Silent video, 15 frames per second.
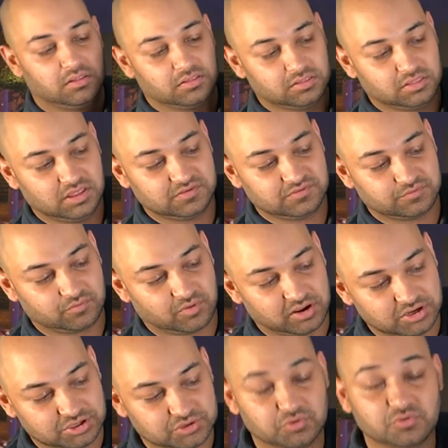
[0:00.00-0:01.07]
This
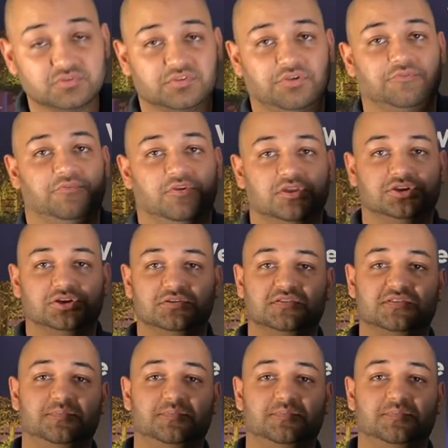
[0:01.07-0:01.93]
range also features